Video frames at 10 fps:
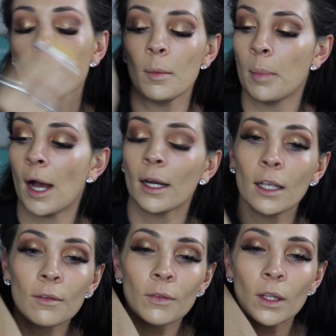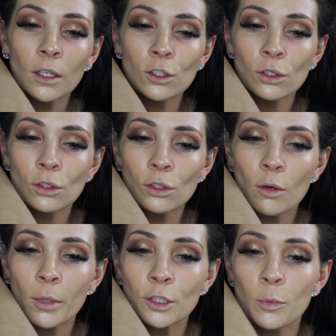My body, I feel like, is just
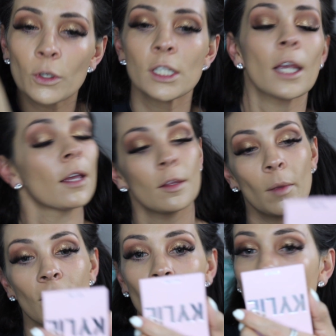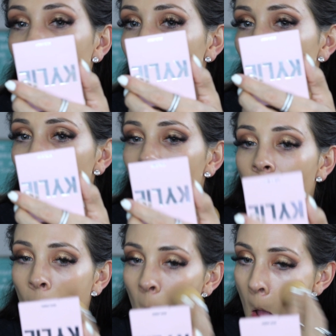so much more tan than my face right
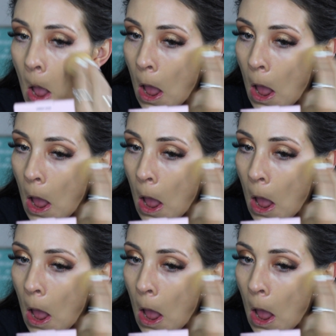now.